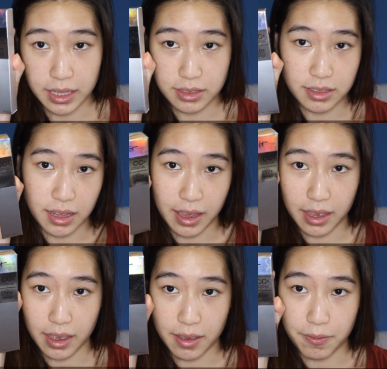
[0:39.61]
It's
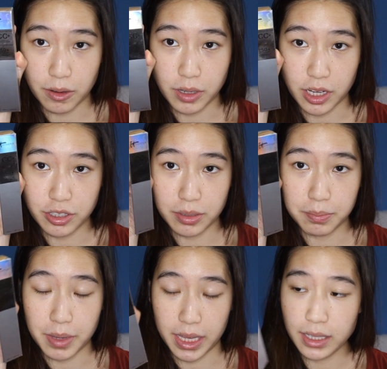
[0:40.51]
like a
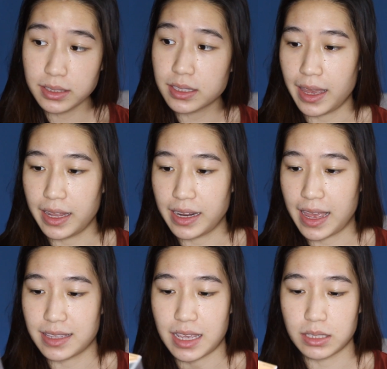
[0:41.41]
foundation base and it
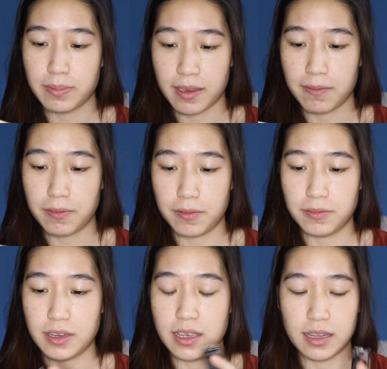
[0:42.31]
has SPF
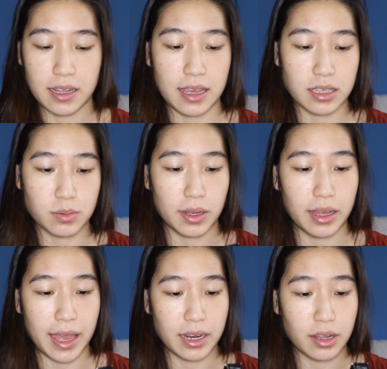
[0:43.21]
50 in it as
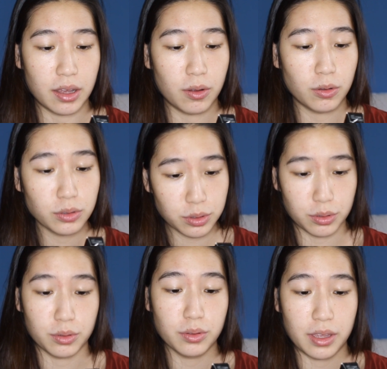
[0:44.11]
well, and
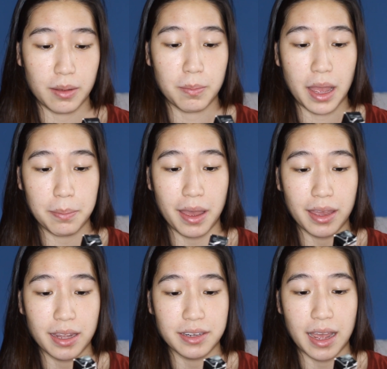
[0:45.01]
also their Bye
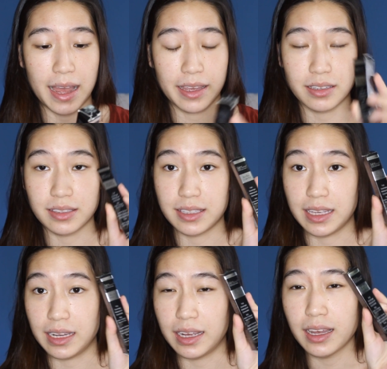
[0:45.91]
Bye Under Eye
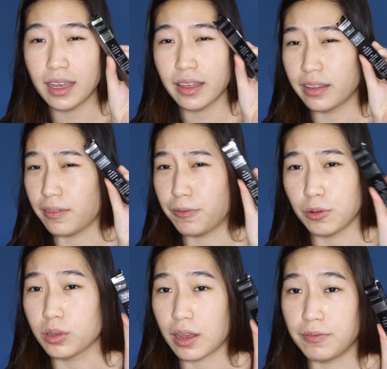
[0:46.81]
Concealer, the
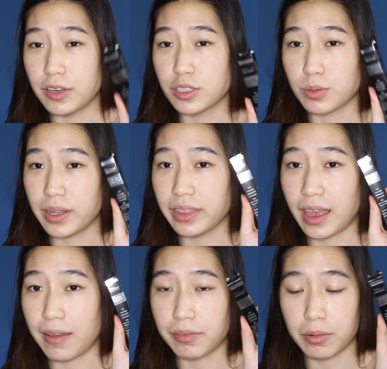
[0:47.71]
full coverage one
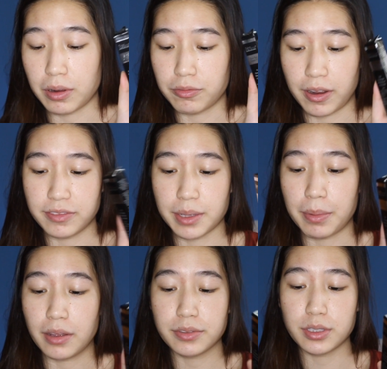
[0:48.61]
that everyone raves
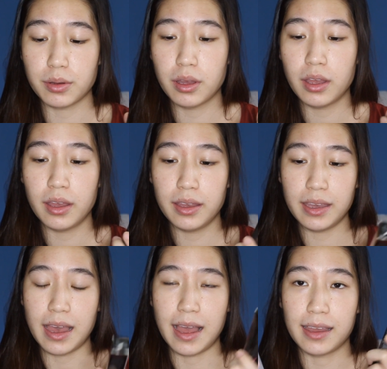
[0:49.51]
about. So
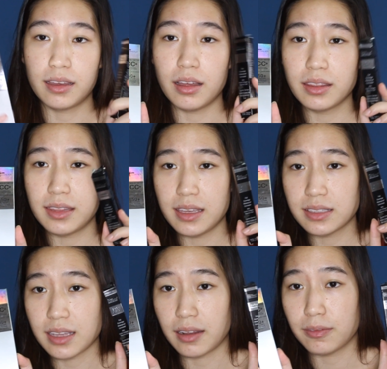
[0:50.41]
yeah, I got these
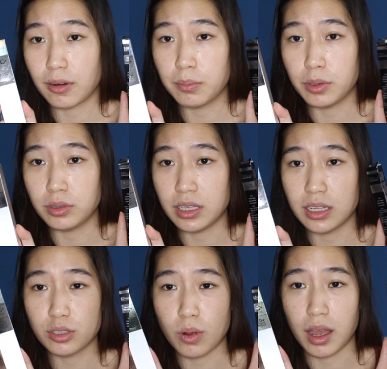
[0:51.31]
sent from
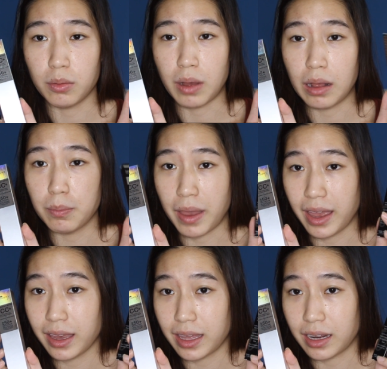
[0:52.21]
Beautylish quite a while
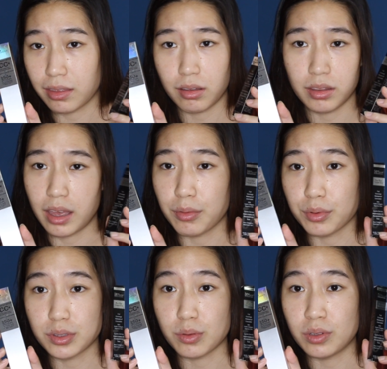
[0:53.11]
back, and I thought that it
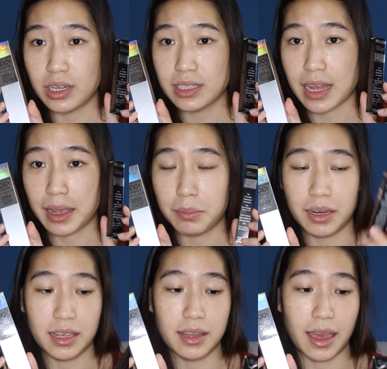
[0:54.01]
was only
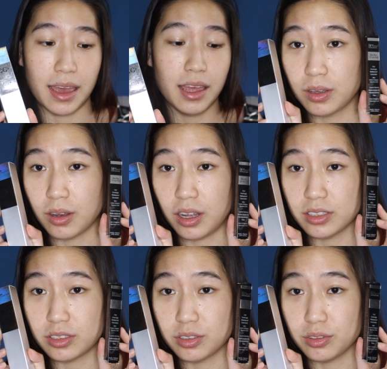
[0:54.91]
timely that
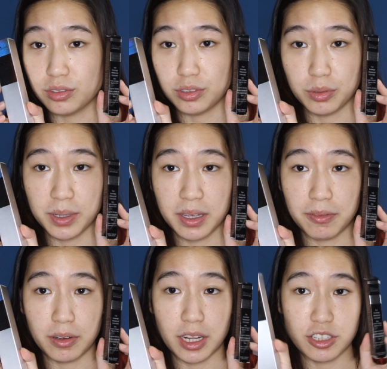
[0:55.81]
got to doing a
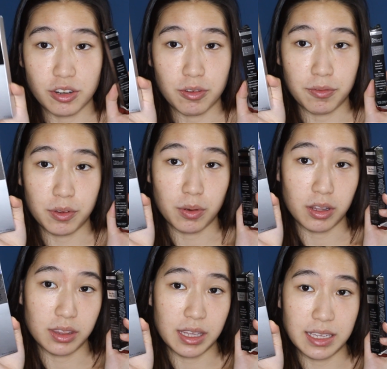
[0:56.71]
foundation review
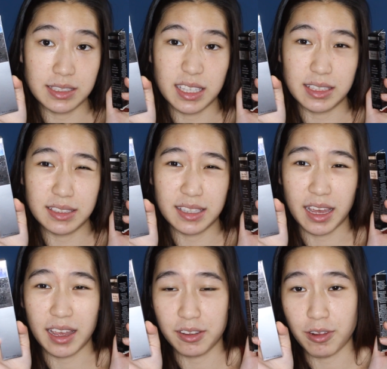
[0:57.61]
on these since they
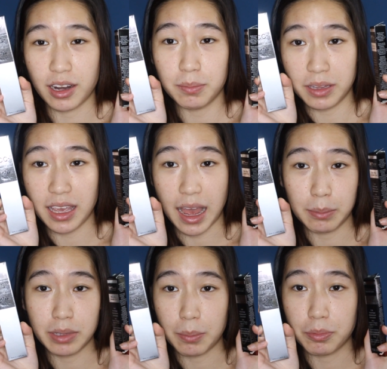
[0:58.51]
are incredibly
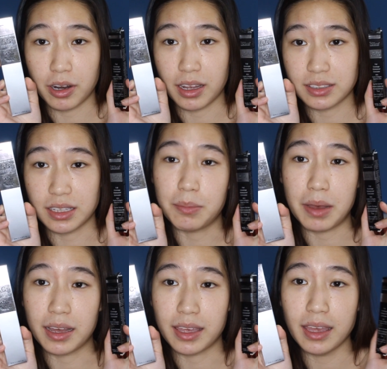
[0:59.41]
hyped up products in the
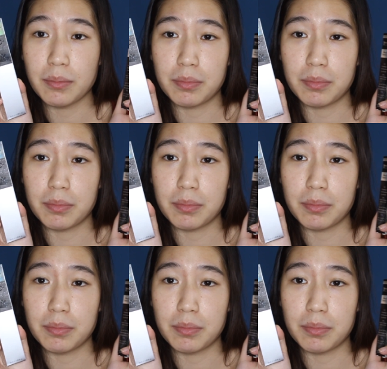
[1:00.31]
market.